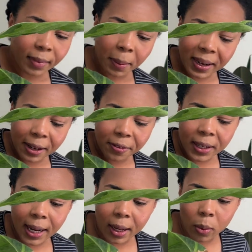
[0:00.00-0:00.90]
But I
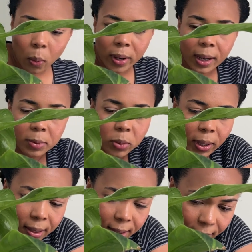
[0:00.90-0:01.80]
feel like when I'm
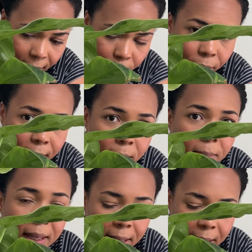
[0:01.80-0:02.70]
doing this and I try to be